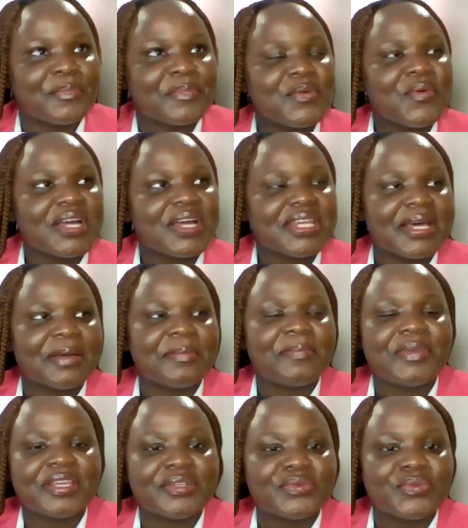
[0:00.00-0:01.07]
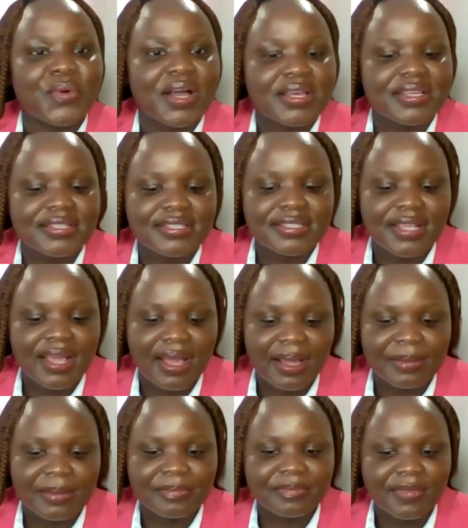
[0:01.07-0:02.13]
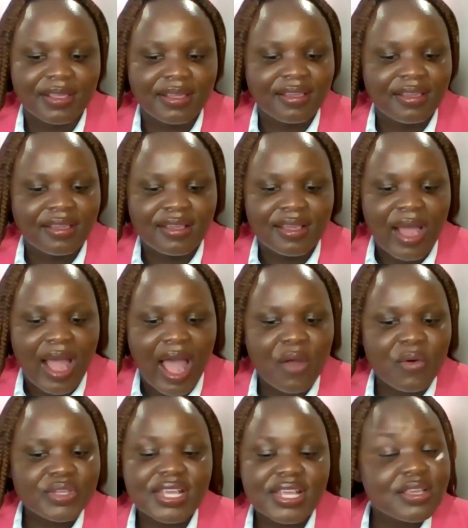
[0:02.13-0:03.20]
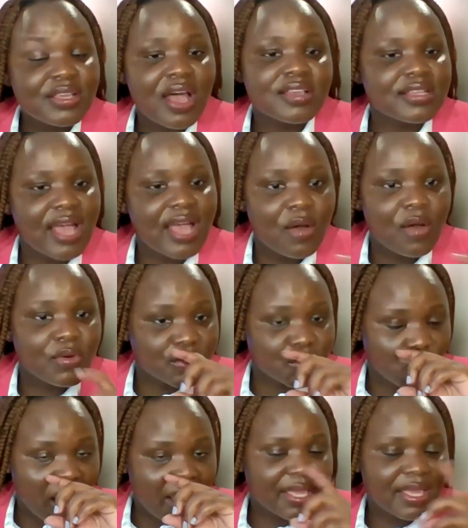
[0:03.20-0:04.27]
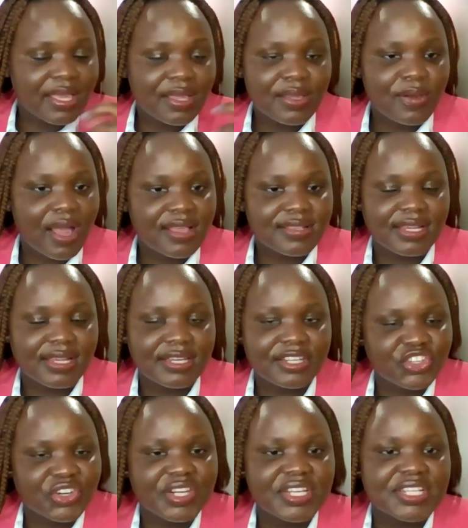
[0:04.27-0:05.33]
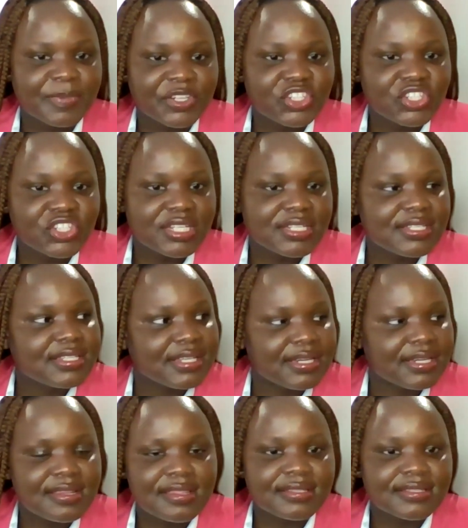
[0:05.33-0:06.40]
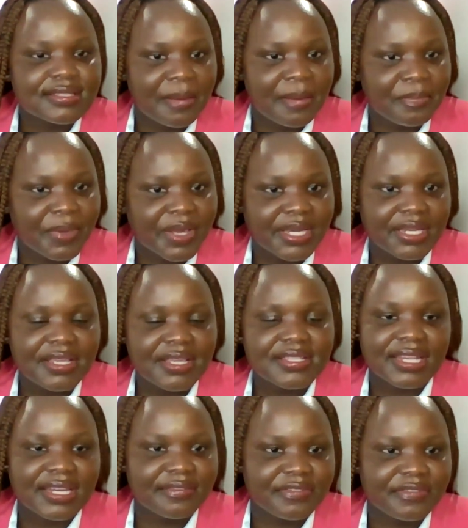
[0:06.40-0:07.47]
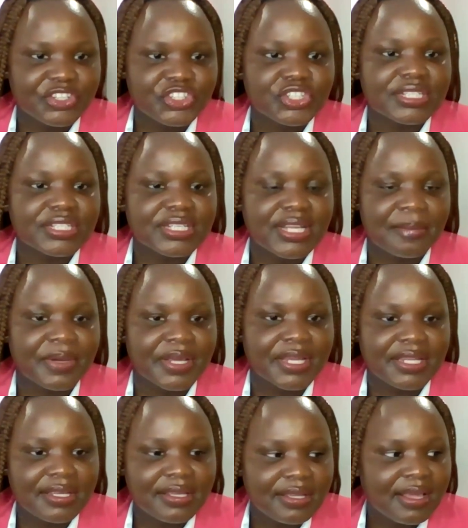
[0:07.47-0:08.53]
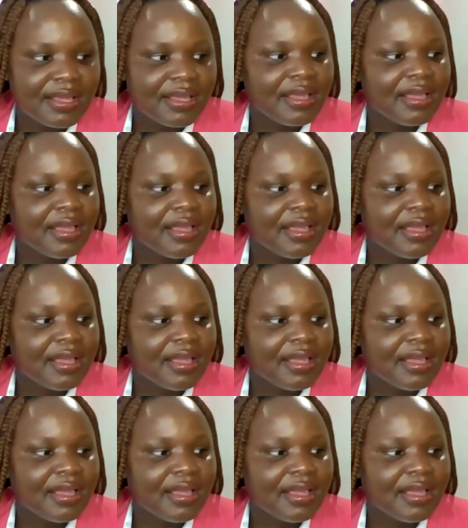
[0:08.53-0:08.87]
for me, what happened was I was working as an engineering specialist in this company. It's an aviation company